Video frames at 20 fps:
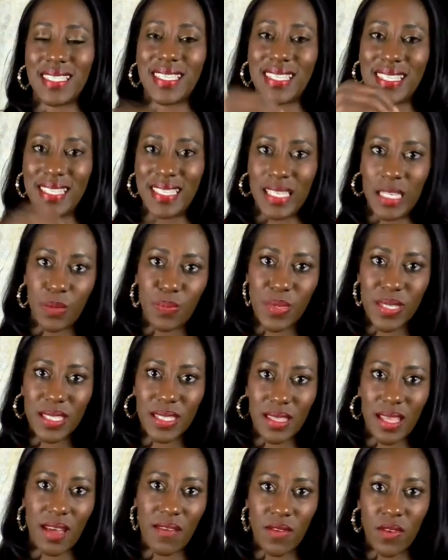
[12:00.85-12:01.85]
to the deepest
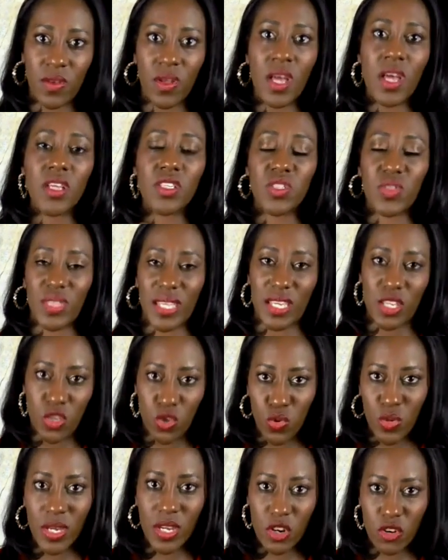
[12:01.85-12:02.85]
level so that
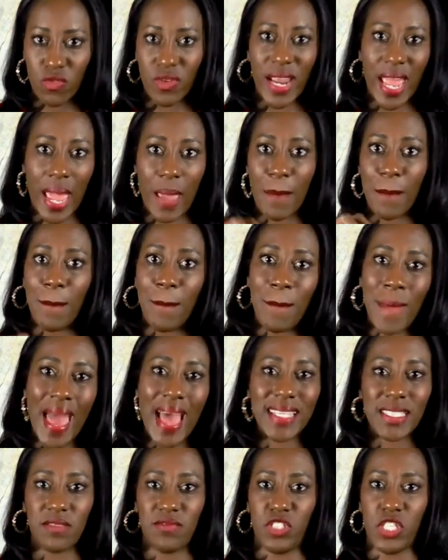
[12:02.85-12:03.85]
you can create
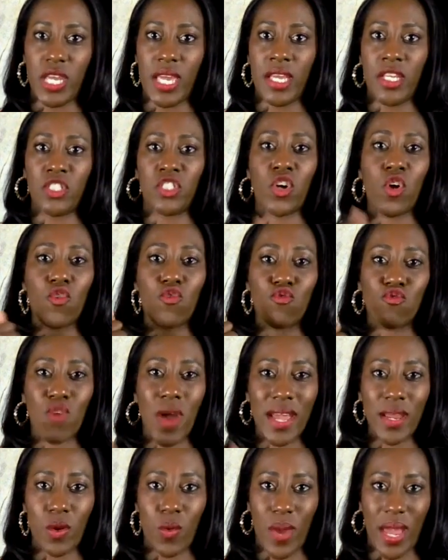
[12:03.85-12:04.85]
massive change
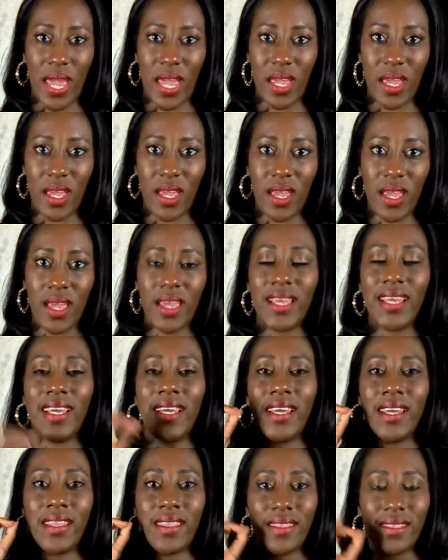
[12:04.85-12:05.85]
right away?
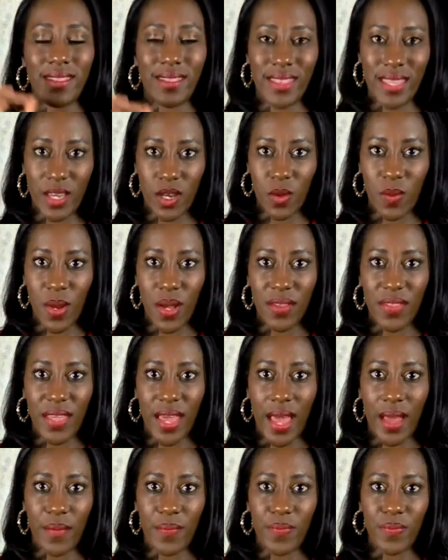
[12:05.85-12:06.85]
Think about
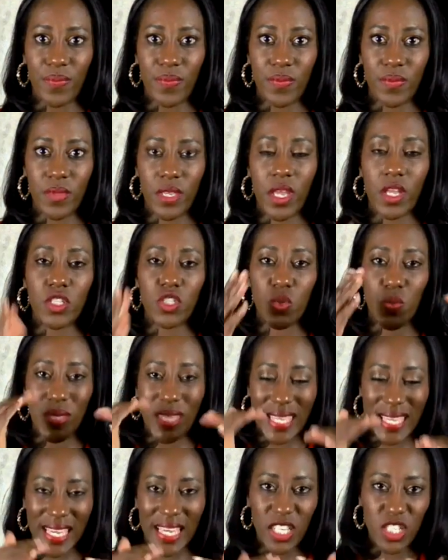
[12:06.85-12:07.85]
that. So with
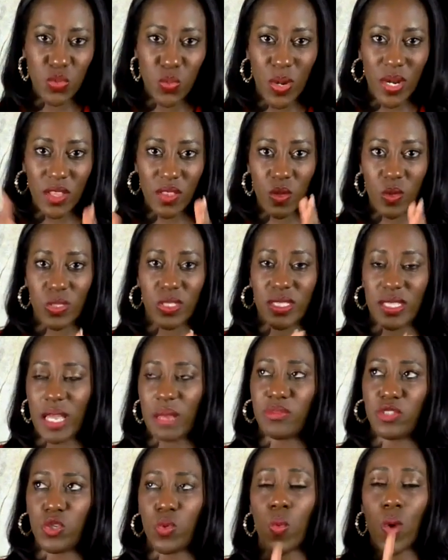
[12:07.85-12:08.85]
each one of those
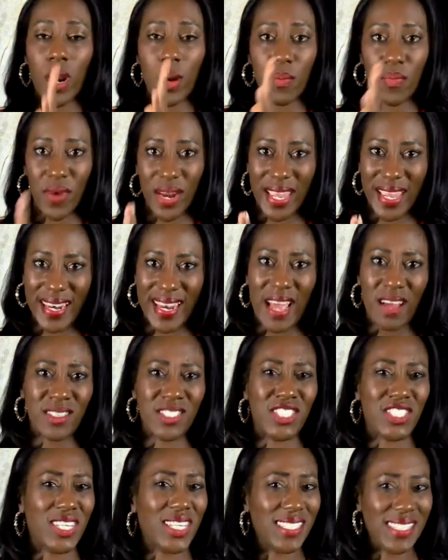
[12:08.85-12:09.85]
steps, you want to break it down
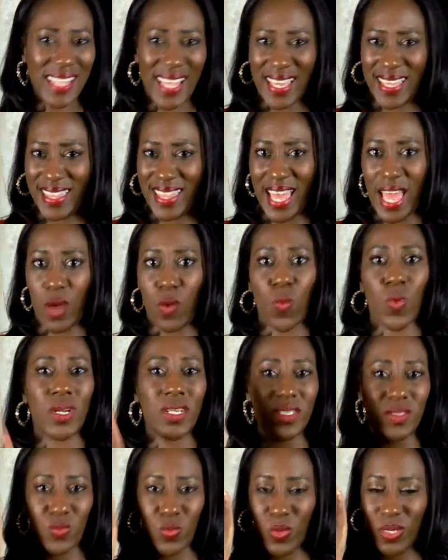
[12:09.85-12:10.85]
just like that.
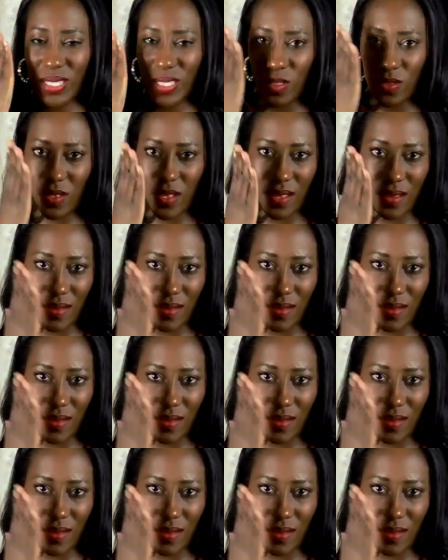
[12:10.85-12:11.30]
What's